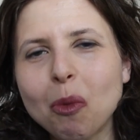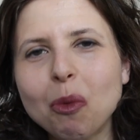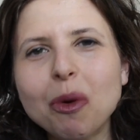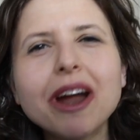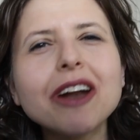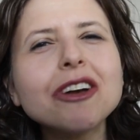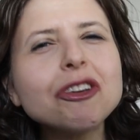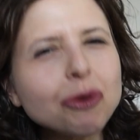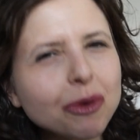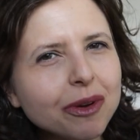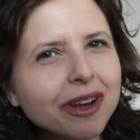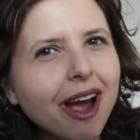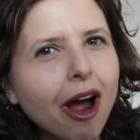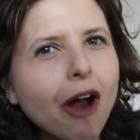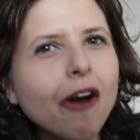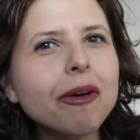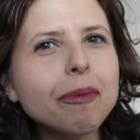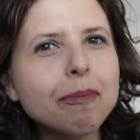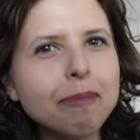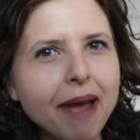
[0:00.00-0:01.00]
We are doing
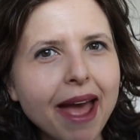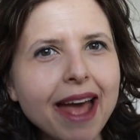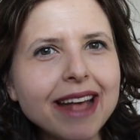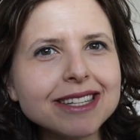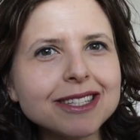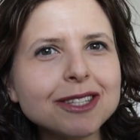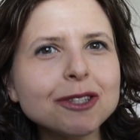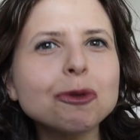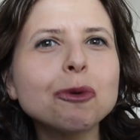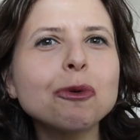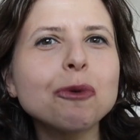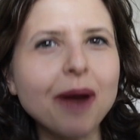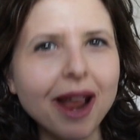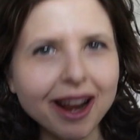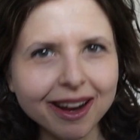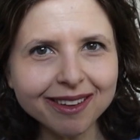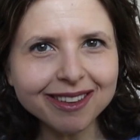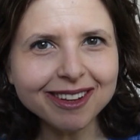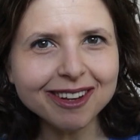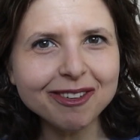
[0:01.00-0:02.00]
our best to
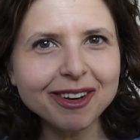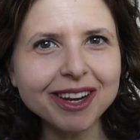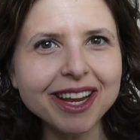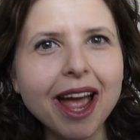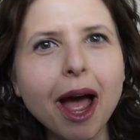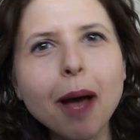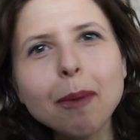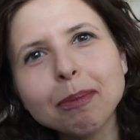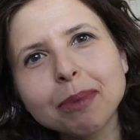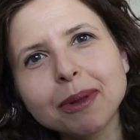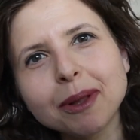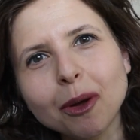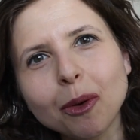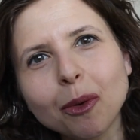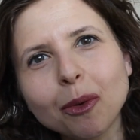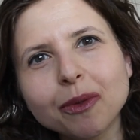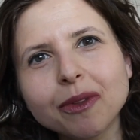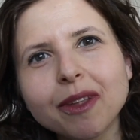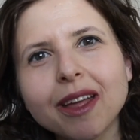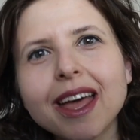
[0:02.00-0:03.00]
regularly
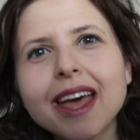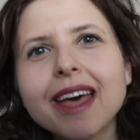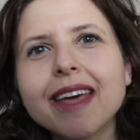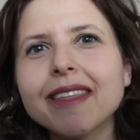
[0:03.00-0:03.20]
upload